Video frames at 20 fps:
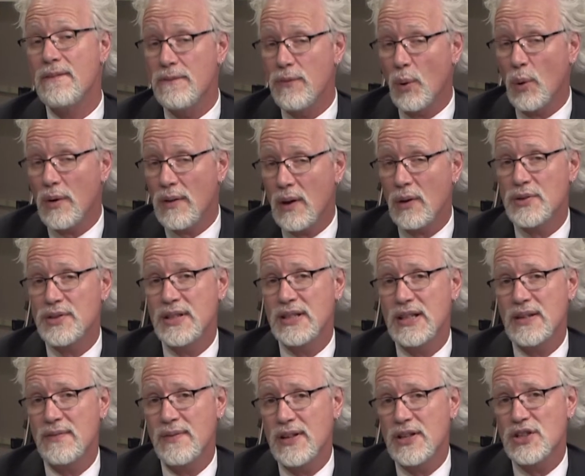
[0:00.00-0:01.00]
for those
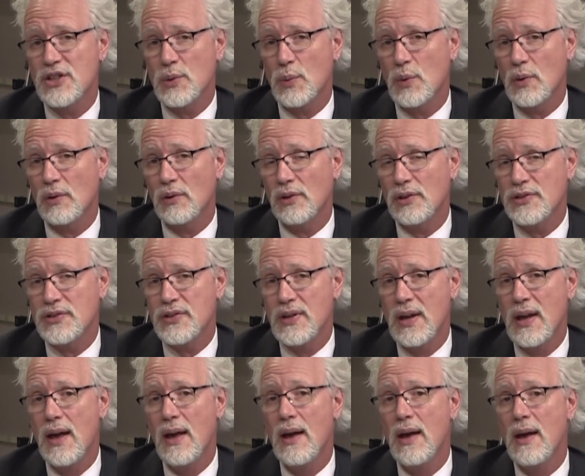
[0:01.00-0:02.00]
individuals,
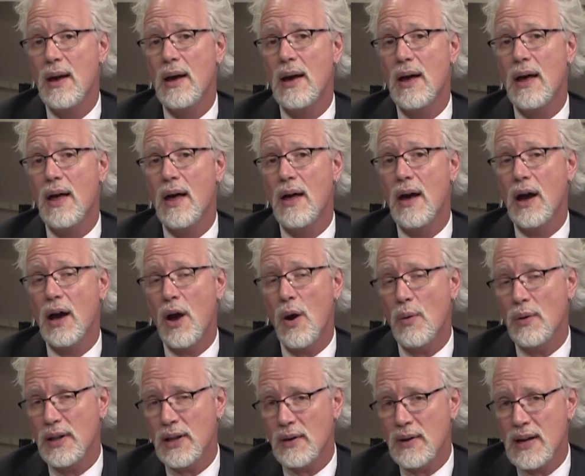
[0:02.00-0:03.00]
a
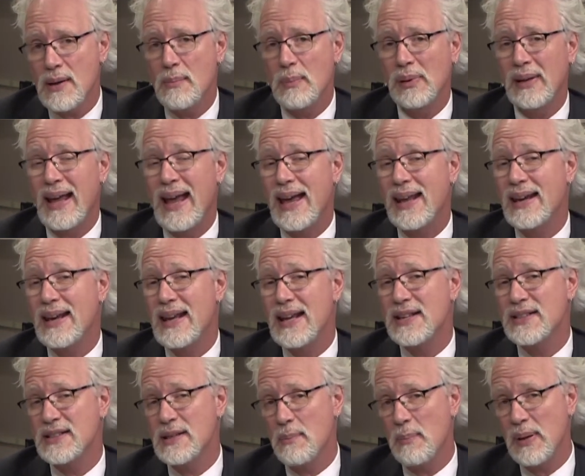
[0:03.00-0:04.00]
cochlear implant
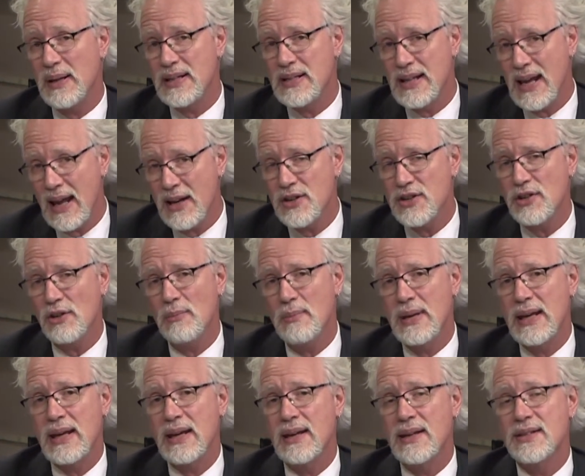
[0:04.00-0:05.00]
is a potential
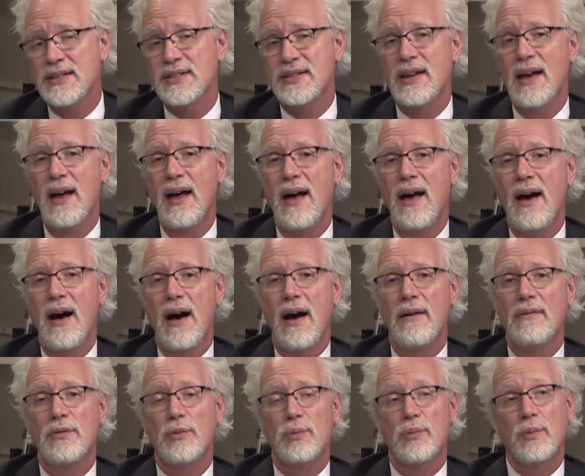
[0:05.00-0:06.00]
means
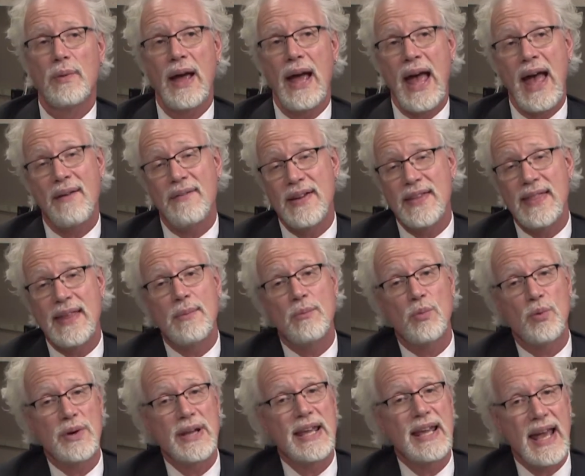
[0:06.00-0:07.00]
of having them
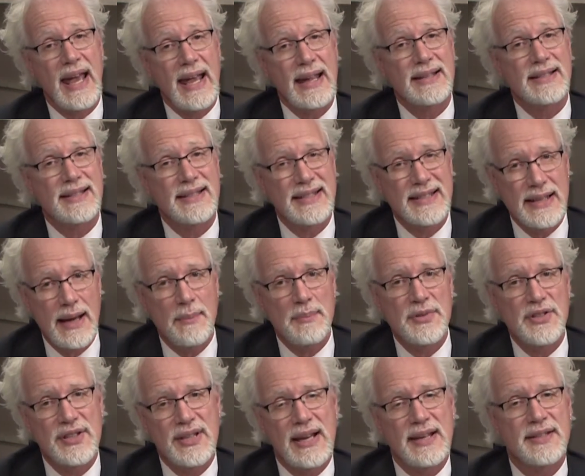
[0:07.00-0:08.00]
regain some
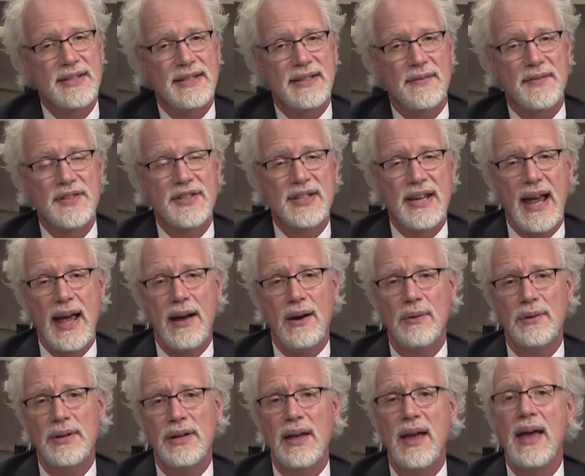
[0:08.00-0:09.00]
sense of
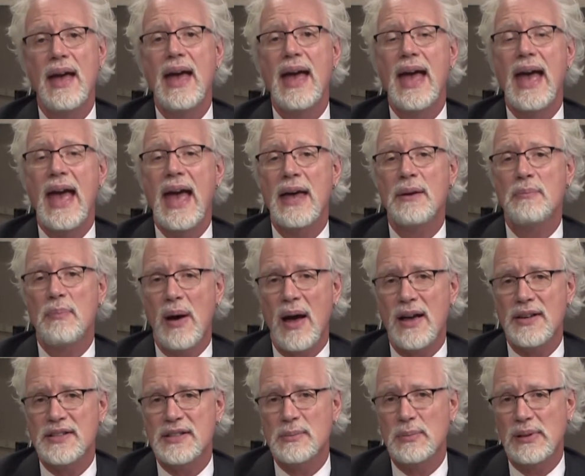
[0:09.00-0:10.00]
sound and
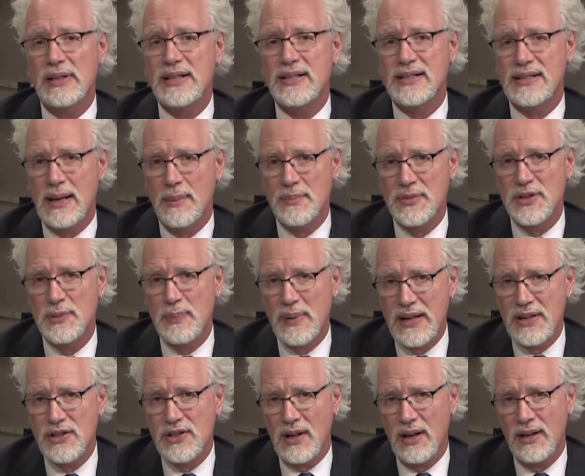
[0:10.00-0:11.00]
possibly some
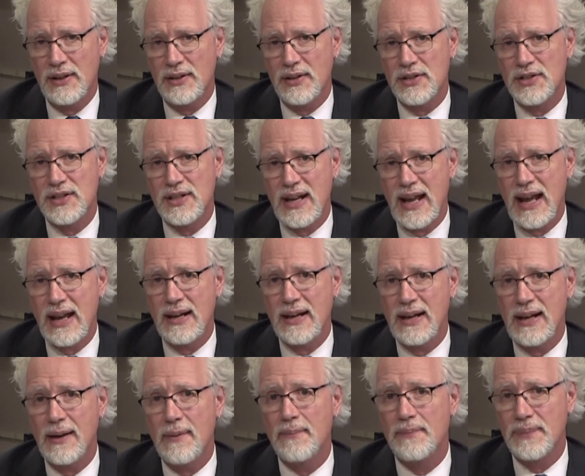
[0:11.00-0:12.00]
speech
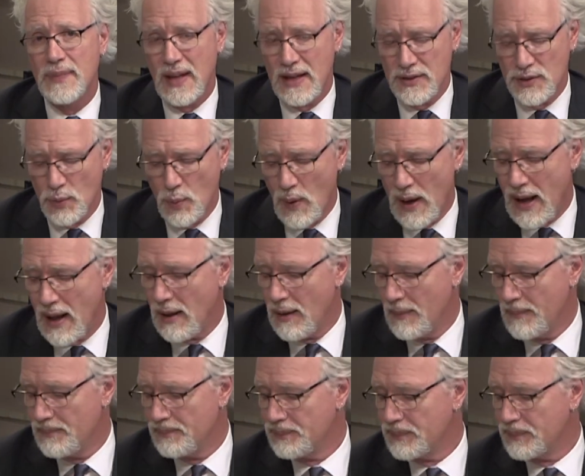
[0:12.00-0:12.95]
understanding as well.